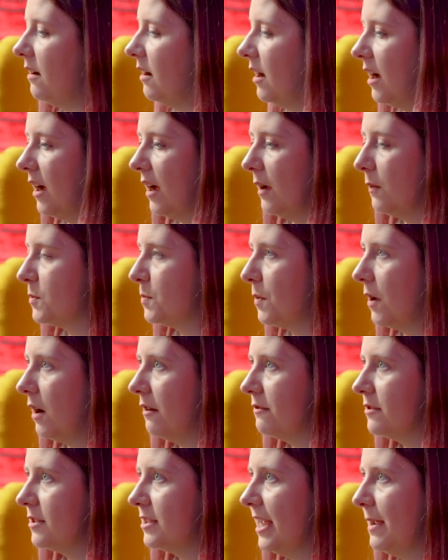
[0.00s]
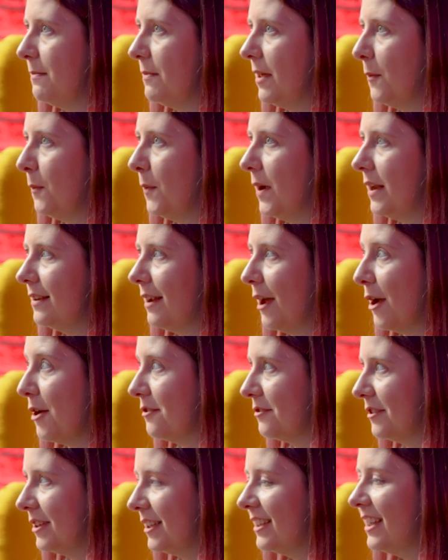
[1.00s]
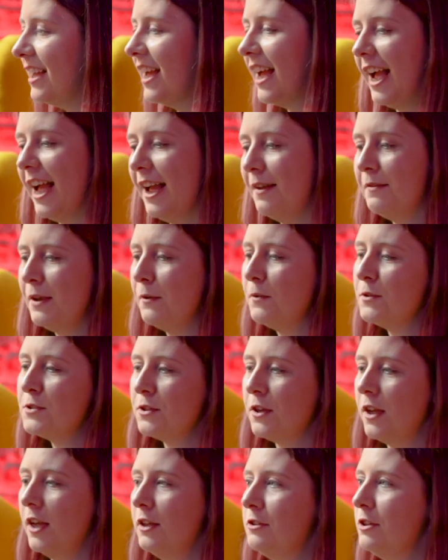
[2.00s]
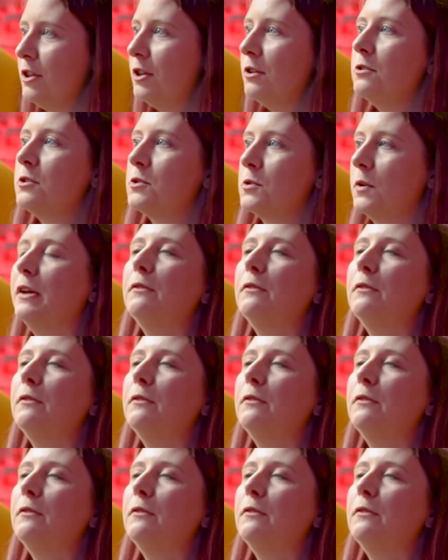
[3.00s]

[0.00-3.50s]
I was part of the team that went over. It was unusual.